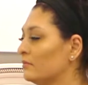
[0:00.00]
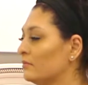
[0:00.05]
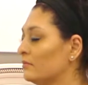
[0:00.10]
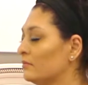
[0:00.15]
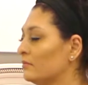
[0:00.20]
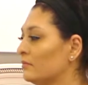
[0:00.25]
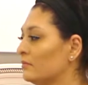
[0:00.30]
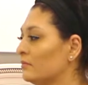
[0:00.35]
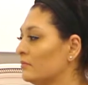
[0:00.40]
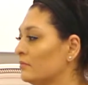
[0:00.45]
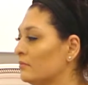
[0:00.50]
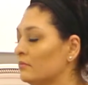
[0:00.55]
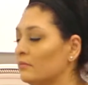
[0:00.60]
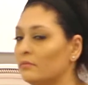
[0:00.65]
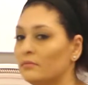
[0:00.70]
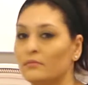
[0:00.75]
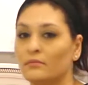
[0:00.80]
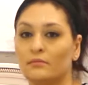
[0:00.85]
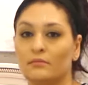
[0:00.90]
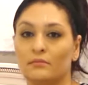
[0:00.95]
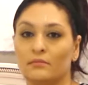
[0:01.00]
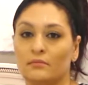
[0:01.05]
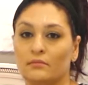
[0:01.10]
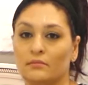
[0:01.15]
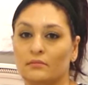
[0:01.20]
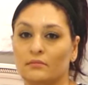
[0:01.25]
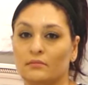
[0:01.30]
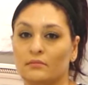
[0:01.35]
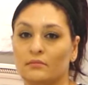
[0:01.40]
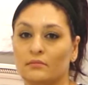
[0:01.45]

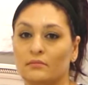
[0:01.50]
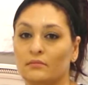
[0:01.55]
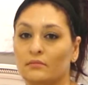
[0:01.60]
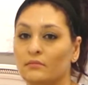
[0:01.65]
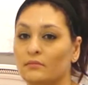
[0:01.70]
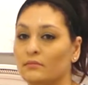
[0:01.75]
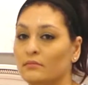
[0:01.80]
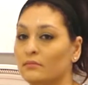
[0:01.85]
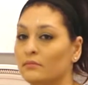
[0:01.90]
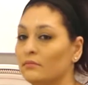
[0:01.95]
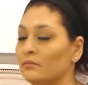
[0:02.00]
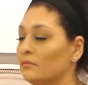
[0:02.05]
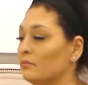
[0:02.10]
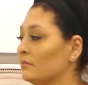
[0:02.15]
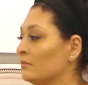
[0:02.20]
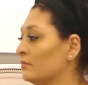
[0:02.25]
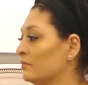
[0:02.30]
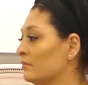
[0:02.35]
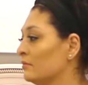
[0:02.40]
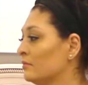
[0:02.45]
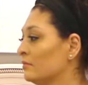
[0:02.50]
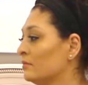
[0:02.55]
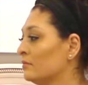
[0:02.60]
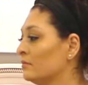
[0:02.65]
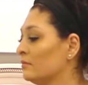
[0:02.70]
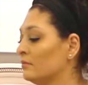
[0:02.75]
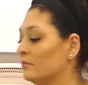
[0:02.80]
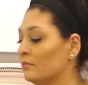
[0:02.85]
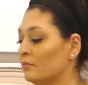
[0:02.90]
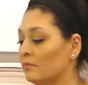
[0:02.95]

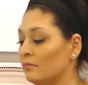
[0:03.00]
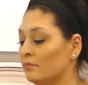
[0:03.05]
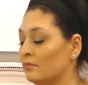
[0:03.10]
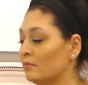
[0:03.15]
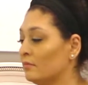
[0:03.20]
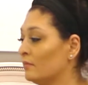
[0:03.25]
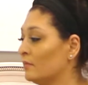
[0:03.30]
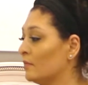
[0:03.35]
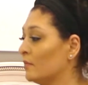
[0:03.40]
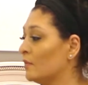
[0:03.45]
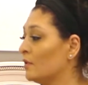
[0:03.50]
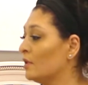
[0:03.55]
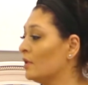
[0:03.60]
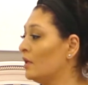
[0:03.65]
This person isn't speaking.